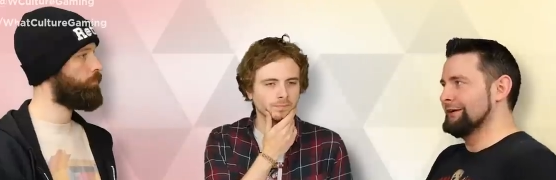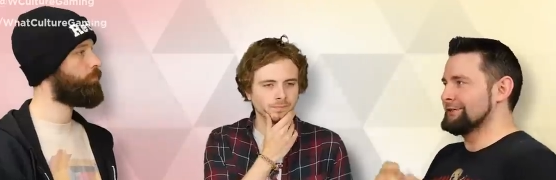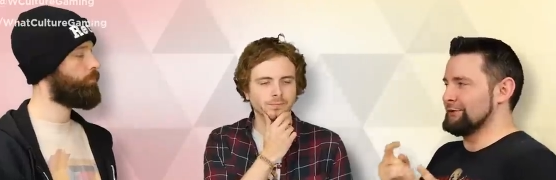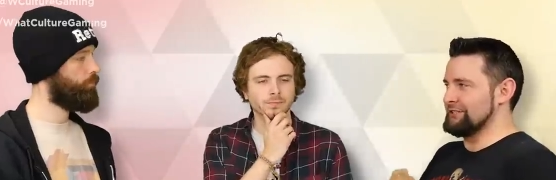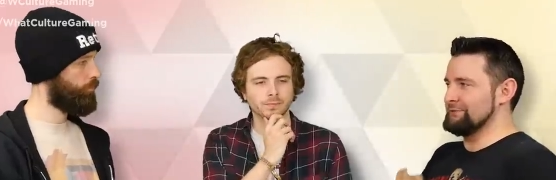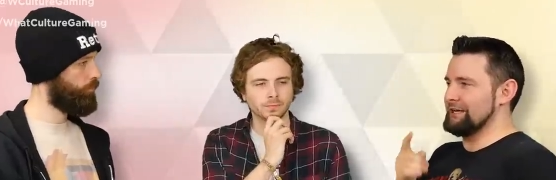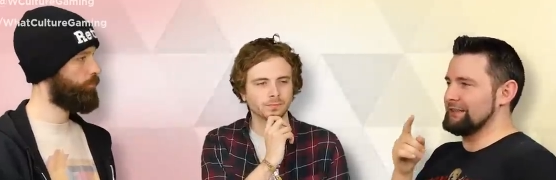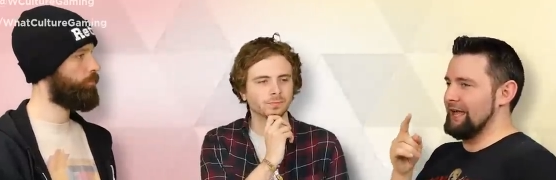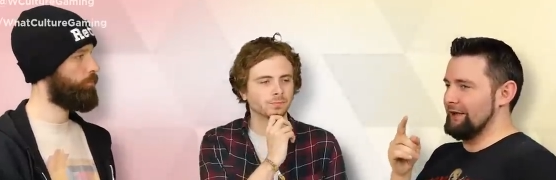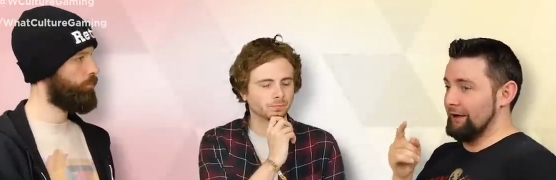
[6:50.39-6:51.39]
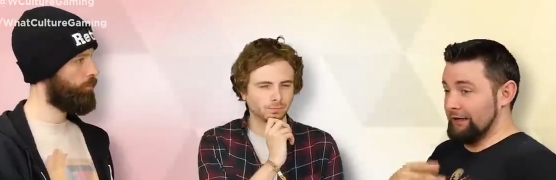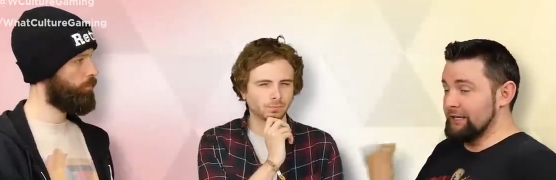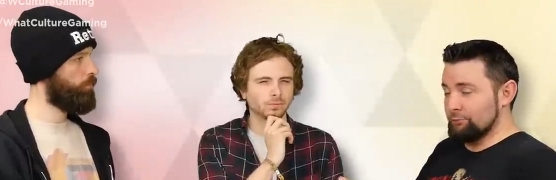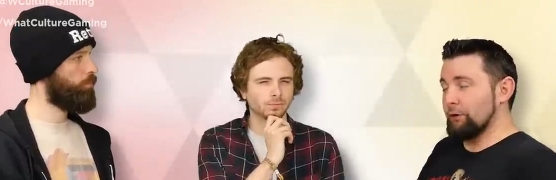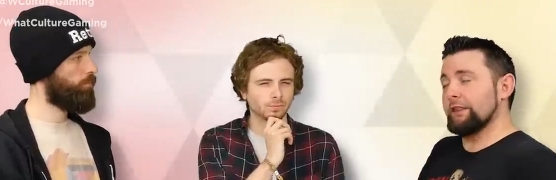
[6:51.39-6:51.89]
Speaker 1: So it seems like they're at
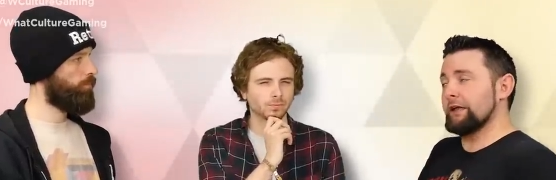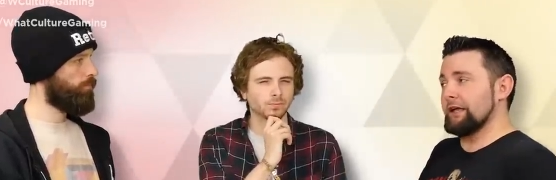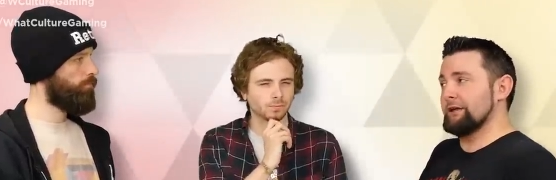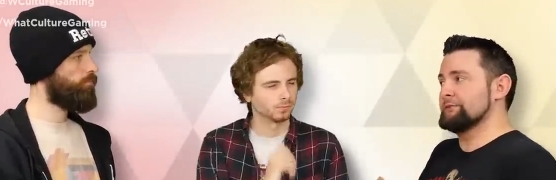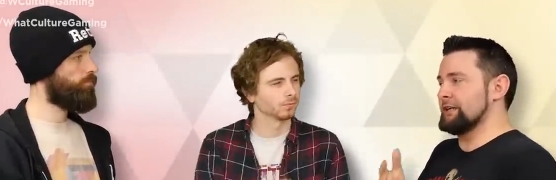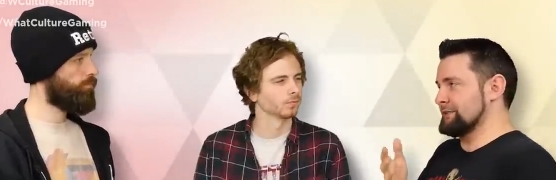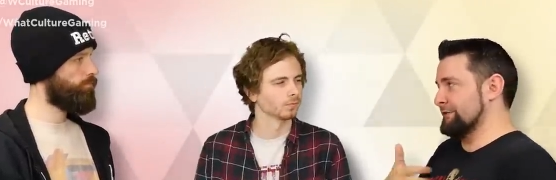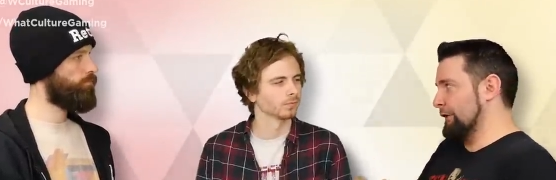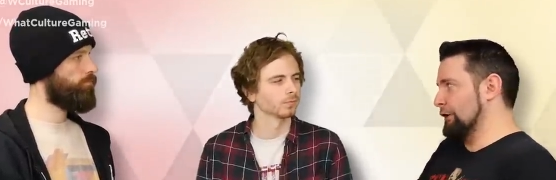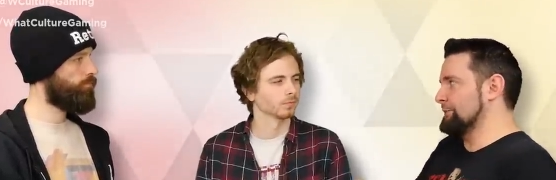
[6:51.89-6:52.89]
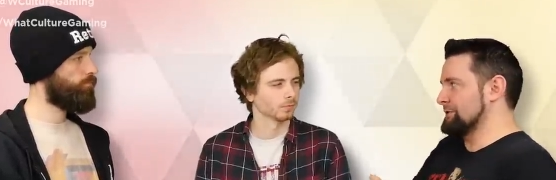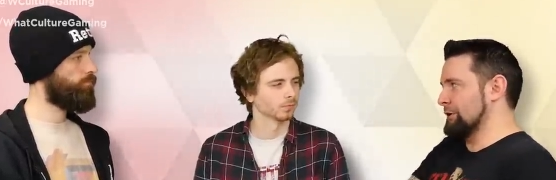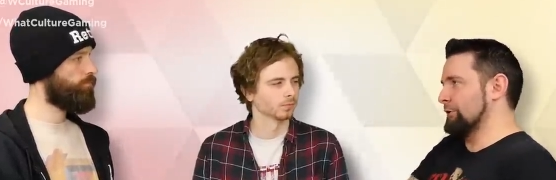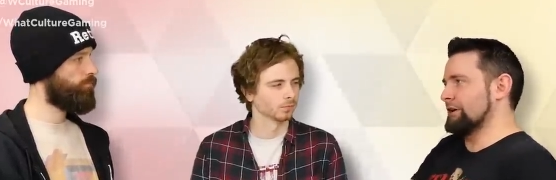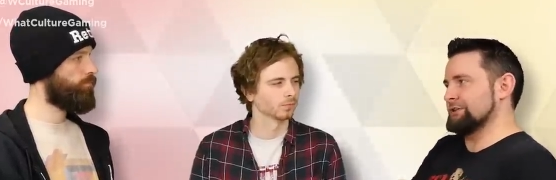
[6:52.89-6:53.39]
least one of their games is a follow-up to
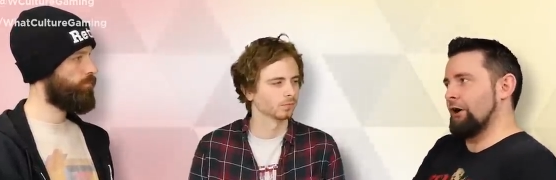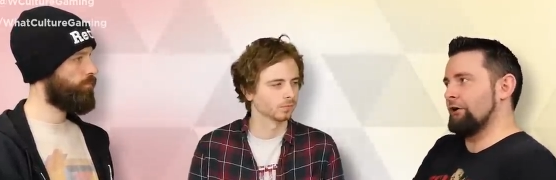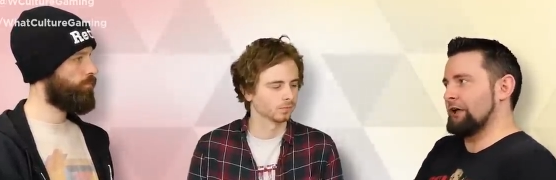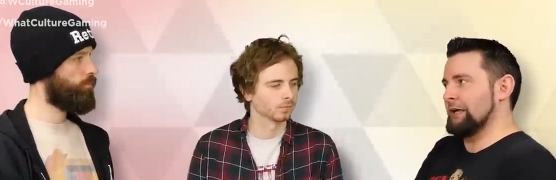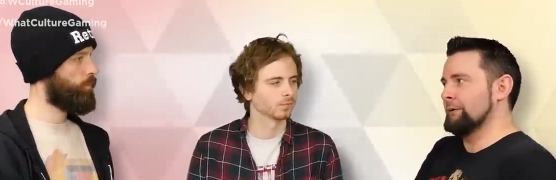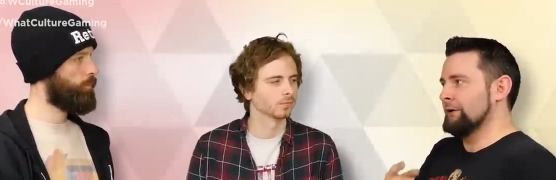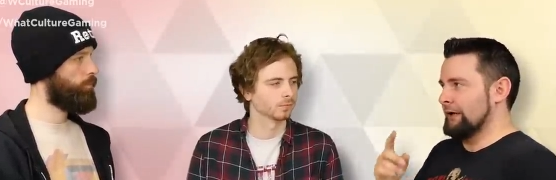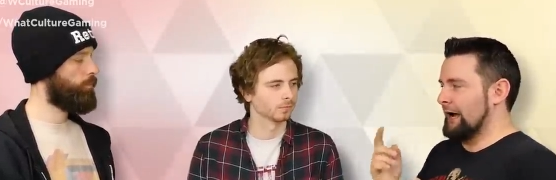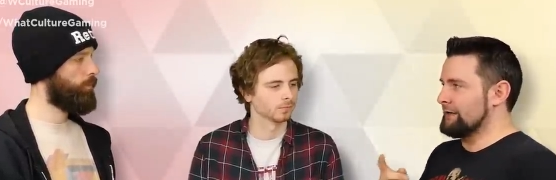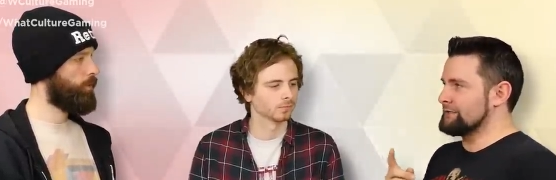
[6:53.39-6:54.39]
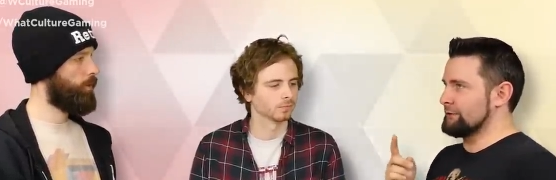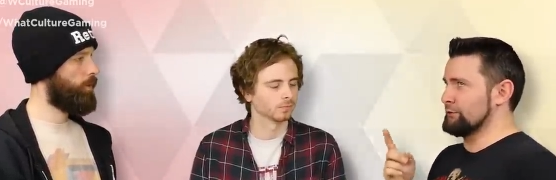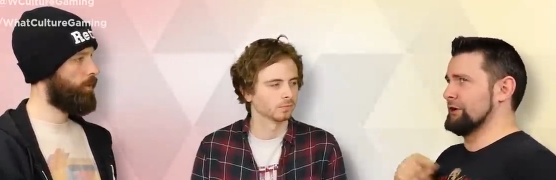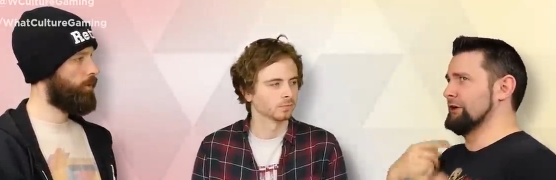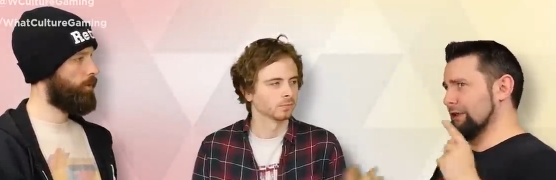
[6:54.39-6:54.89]
Kuon. It's a horror game, and there
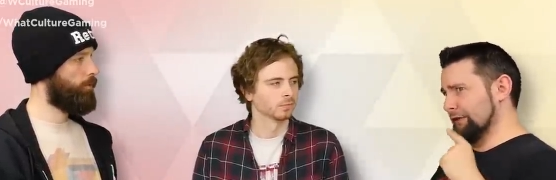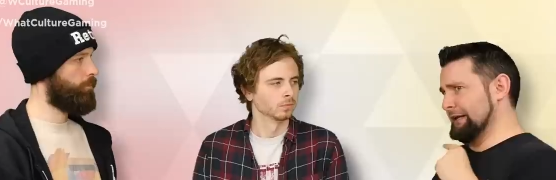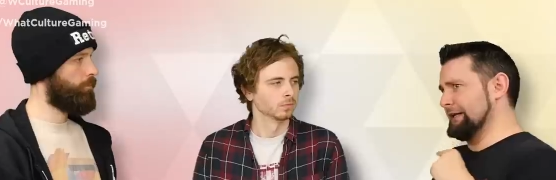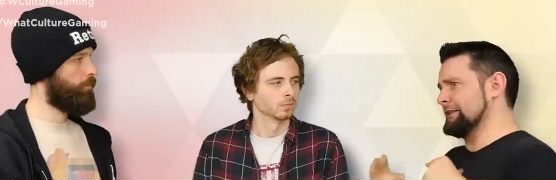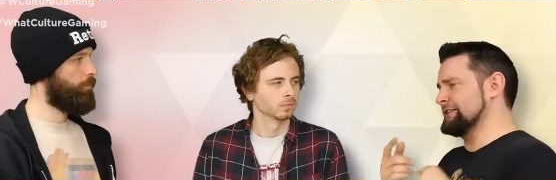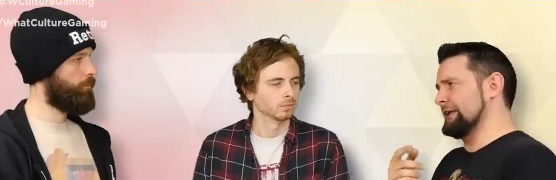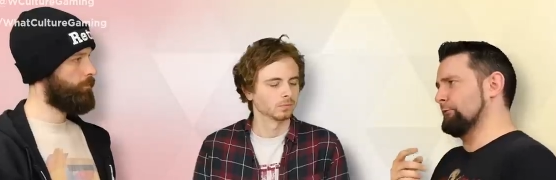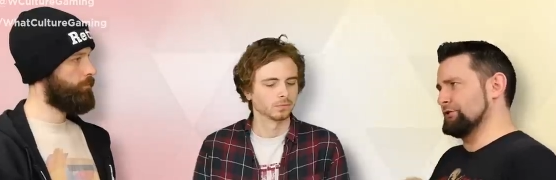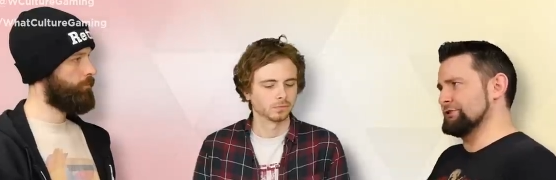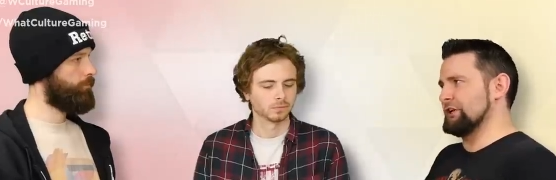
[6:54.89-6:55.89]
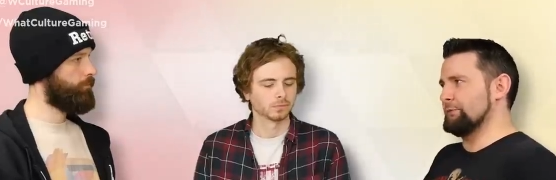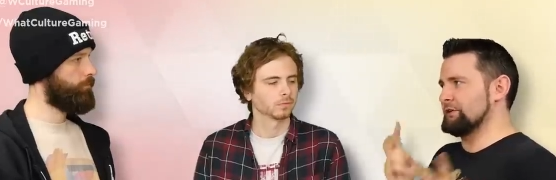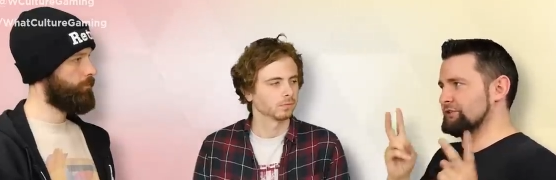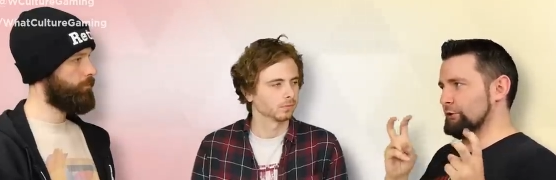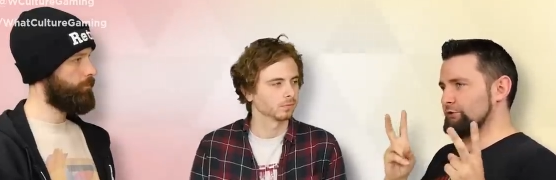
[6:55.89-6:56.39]
was another leak that said it wasn't going to
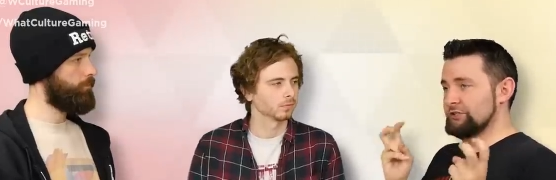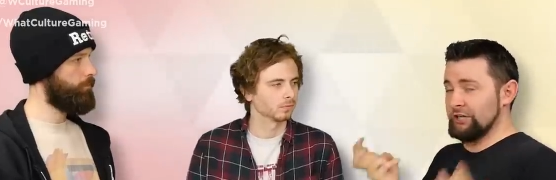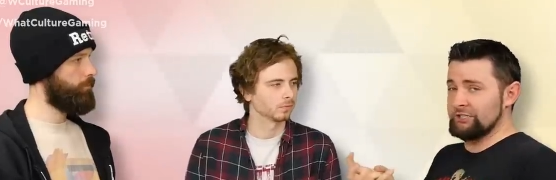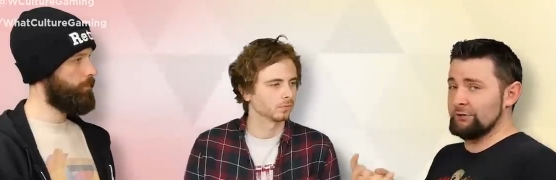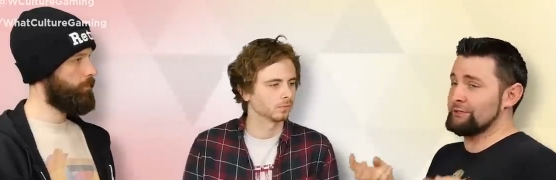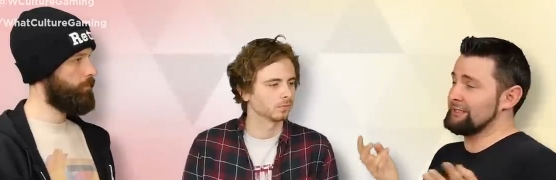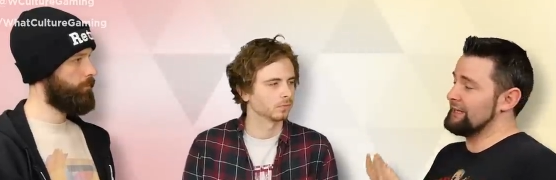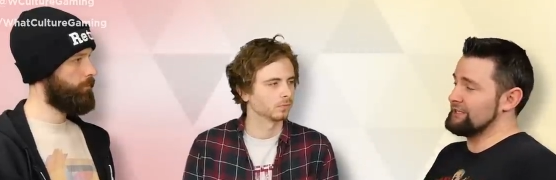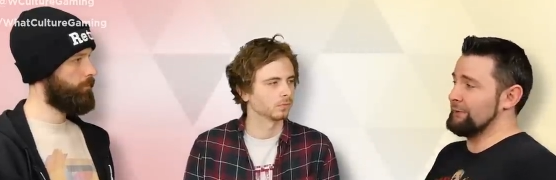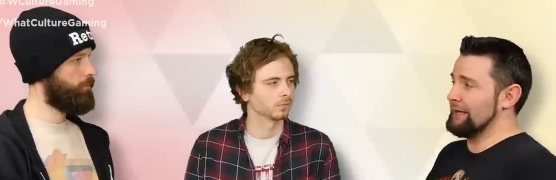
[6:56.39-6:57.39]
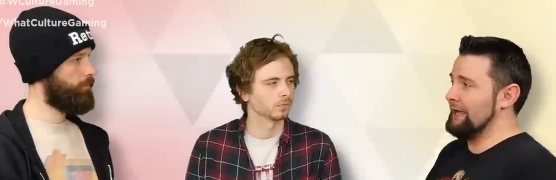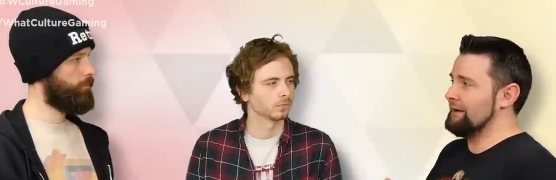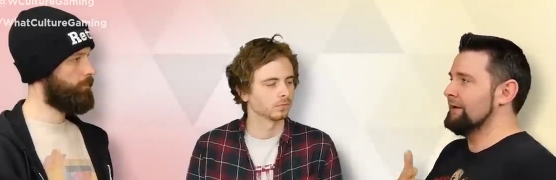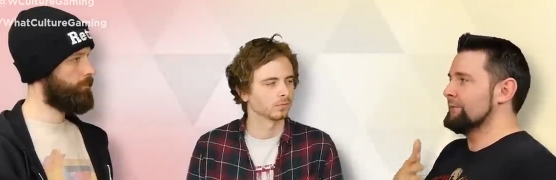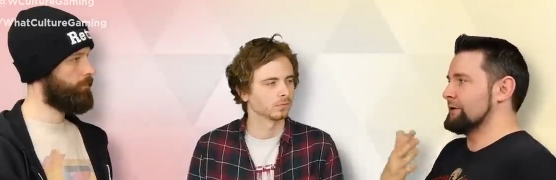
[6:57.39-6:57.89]
be Souls adjacent, which lines up
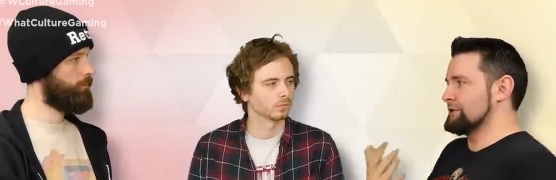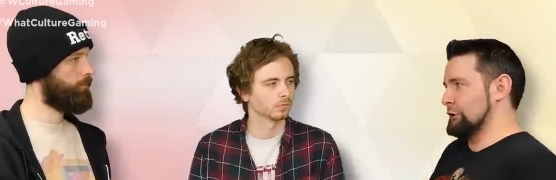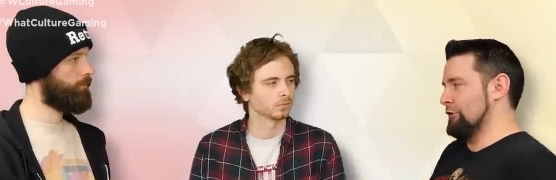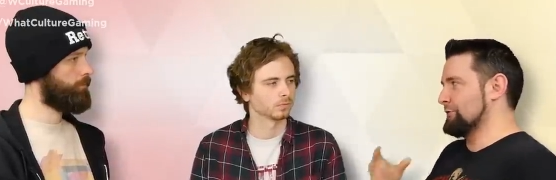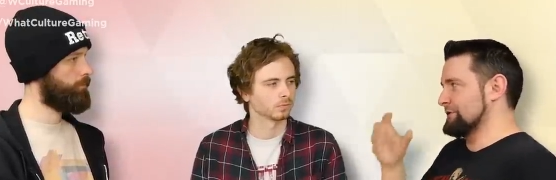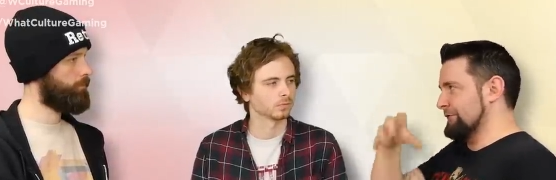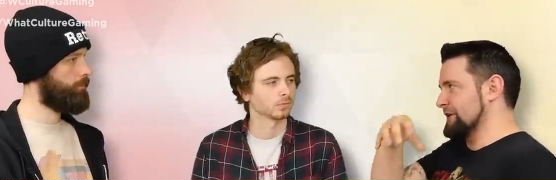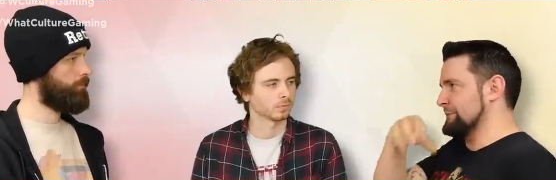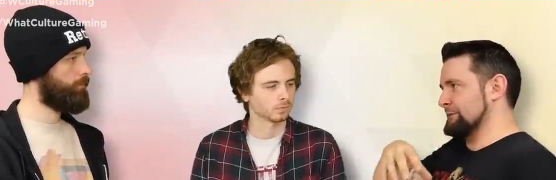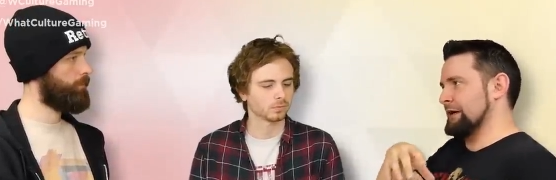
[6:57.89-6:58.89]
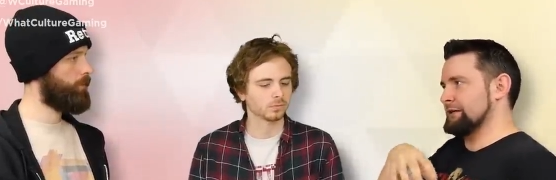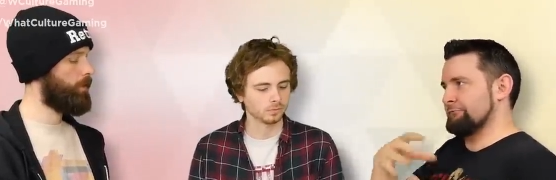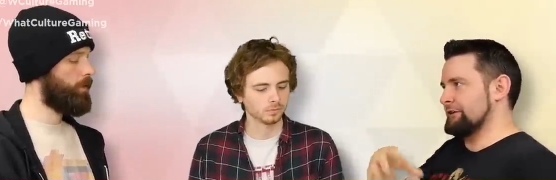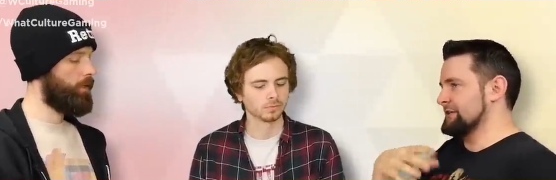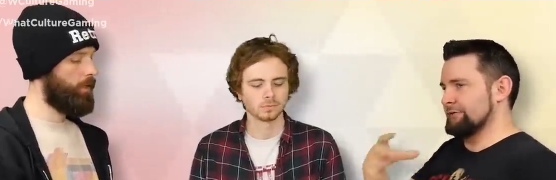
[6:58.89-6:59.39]
again because Kuon was a fixed
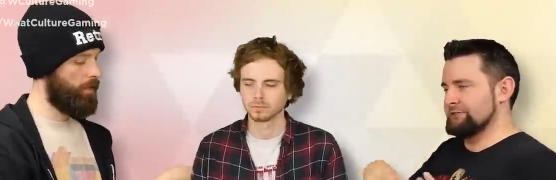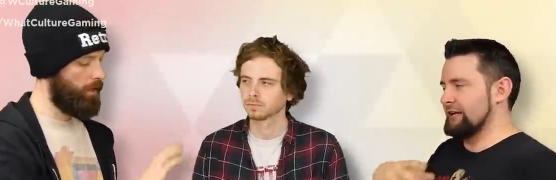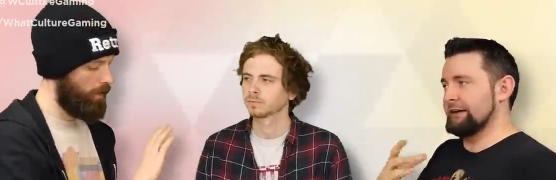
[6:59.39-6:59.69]
perspective Resident Evil. style.